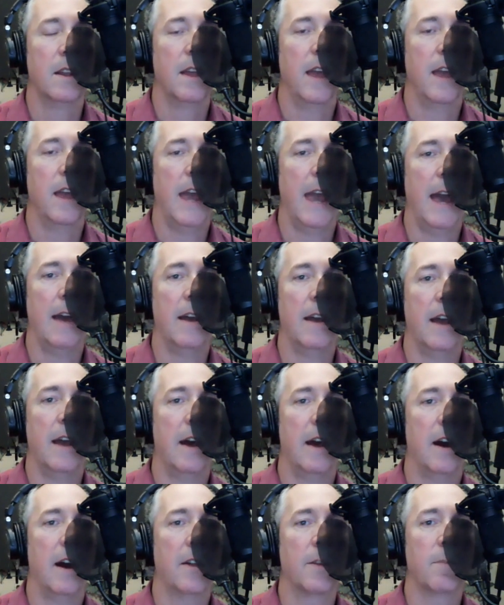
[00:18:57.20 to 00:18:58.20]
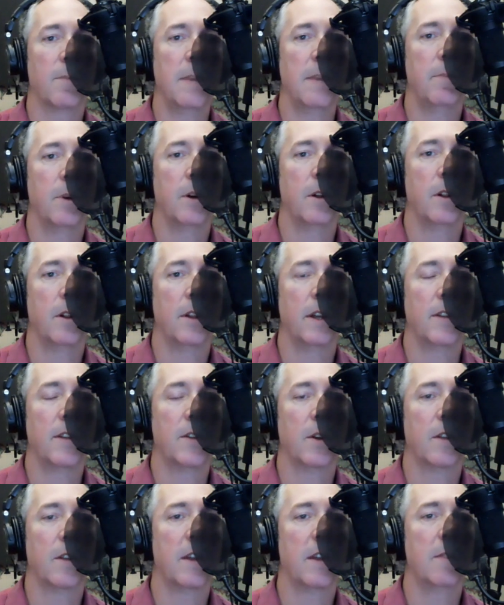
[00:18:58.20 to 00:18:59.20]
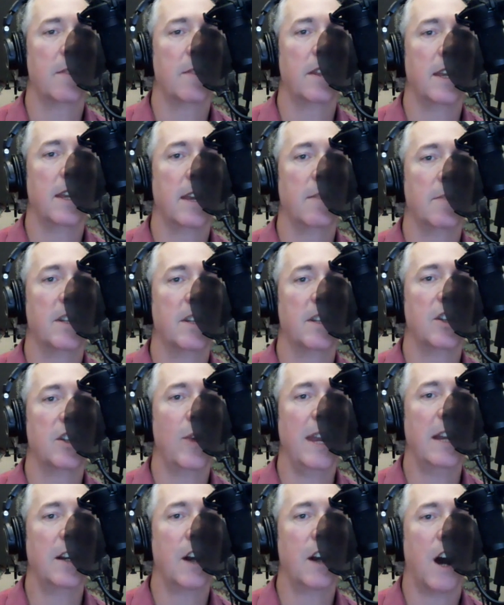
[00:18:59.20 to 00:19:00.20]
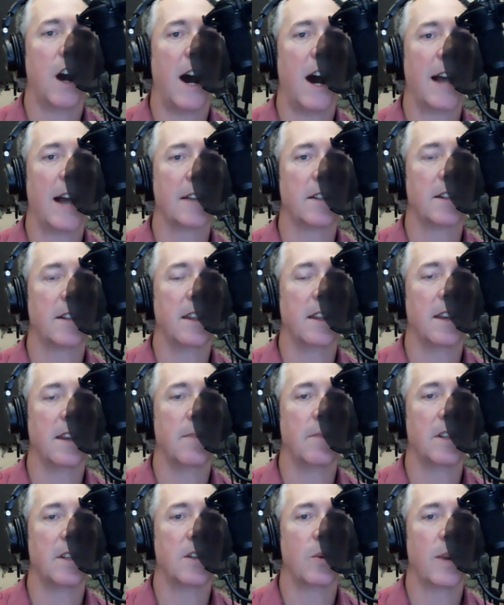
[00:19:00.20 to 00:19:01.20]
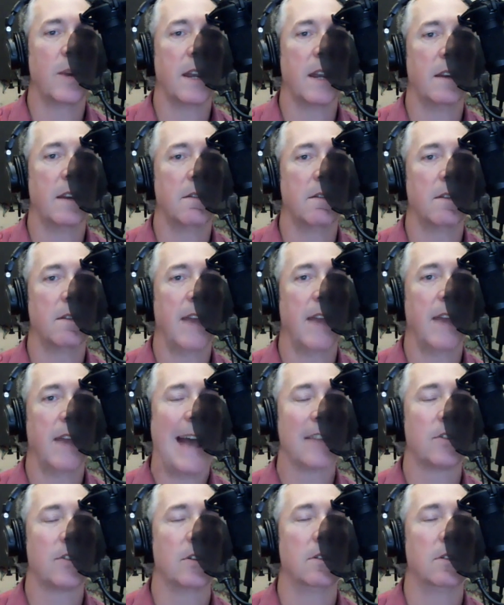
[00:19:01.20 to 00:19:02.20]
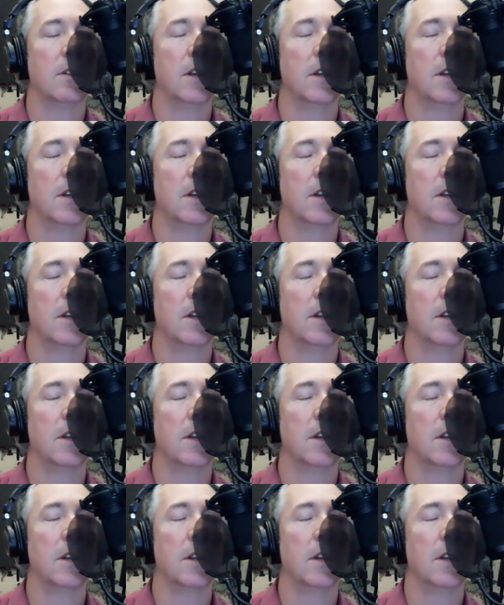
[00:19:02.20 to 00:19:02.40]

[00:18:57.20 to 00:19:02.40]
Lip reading: Other people, sort of in the in-between cost and the in-between hassle,